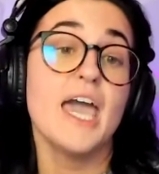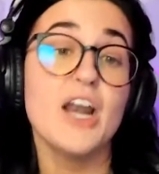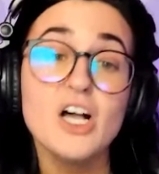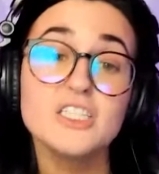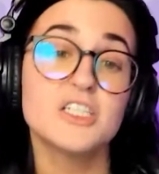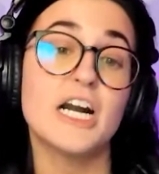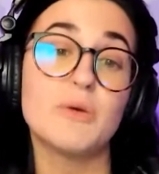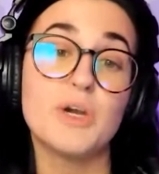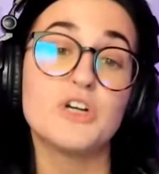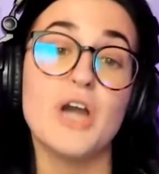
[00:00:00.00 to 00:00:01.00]
It all
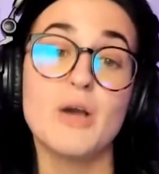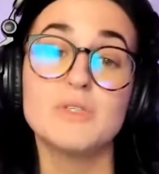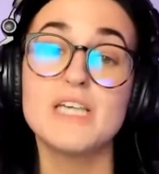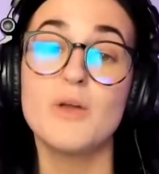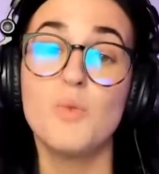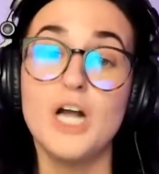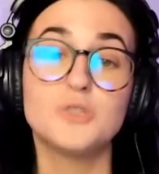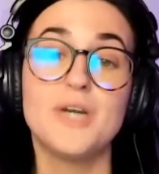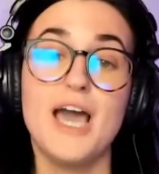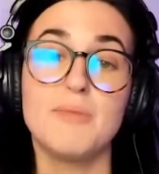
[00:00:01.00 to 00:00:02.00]
started when Craig was on
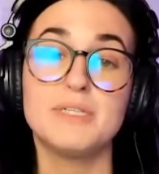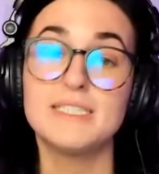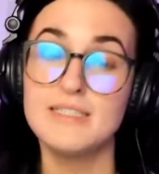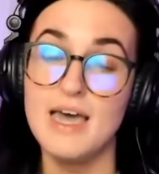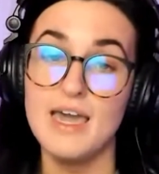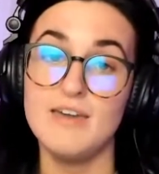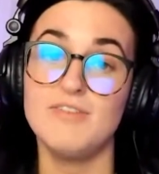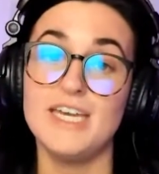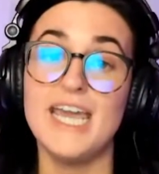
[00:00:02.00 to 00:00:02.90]
Watch What Happens Live